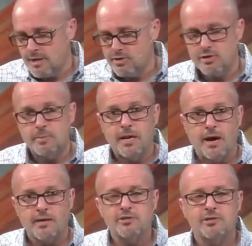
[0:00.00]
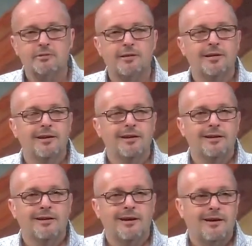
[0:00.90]
And just to be honest,
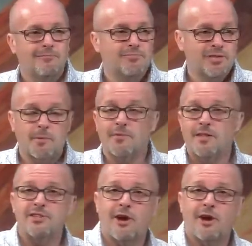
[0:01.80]
some of these